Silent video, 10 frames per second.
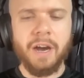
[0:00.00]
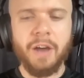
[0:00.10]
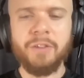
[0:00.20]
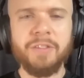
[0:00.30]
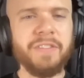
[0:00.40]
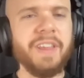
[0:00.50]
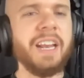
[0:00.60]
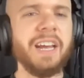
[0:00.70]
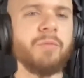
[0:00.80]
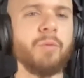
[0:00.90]
Other than
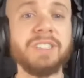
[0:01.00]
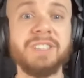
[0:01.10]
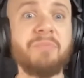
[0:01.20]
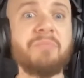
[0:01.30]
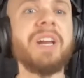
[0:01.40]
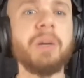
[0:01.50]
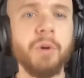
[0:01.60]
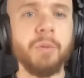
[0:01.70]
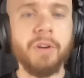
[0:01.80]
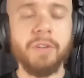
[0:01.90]
that, I've watched a
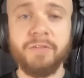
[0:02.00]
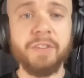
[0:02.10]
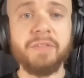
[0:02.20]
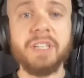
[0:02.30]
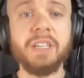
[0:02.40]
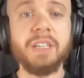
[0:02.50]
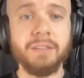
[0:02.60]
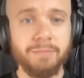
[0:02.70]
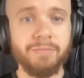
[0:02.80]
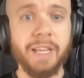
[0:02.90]
minimum of 50
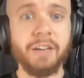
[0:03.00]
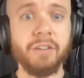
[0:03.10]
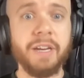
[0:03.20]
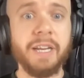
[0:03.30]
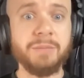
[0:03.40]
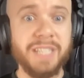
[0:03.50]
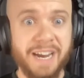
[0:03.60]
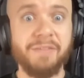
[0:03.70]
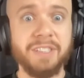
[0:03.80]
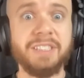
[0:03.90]
Laker games
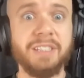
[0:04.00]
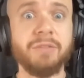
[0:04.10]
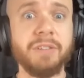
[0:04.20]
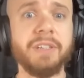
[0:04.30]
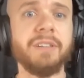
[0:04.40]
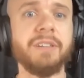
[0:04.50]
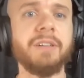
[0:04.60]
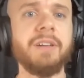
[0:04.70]
every single year.